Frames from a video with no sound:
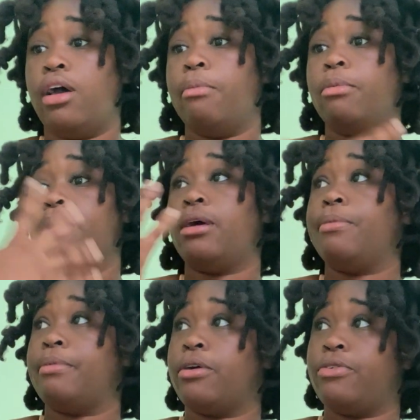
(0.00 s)
I'm gonna be
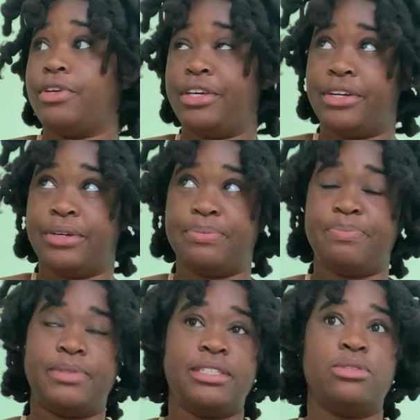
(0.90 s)
coming back over here.
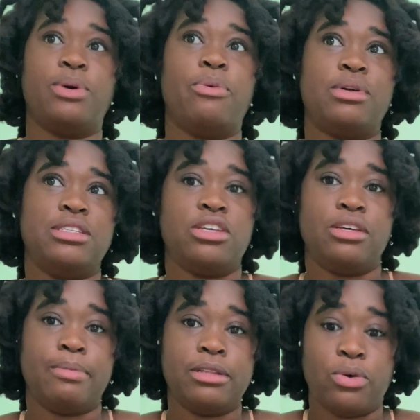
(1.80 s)
This is why I want to tell
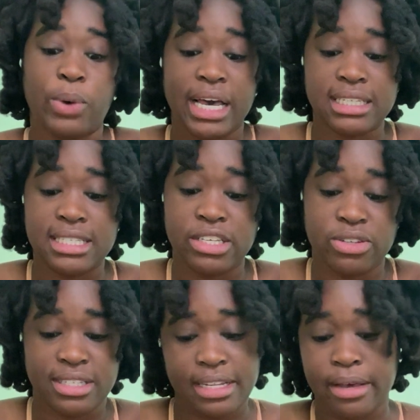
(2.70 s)
you about the wax seal
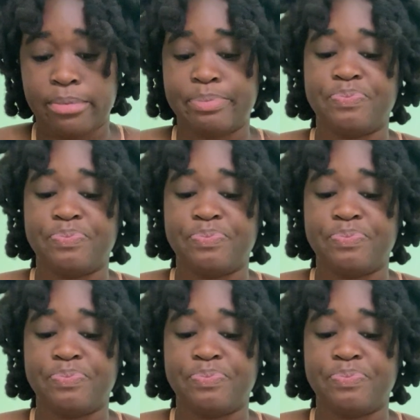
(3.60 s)
stamp.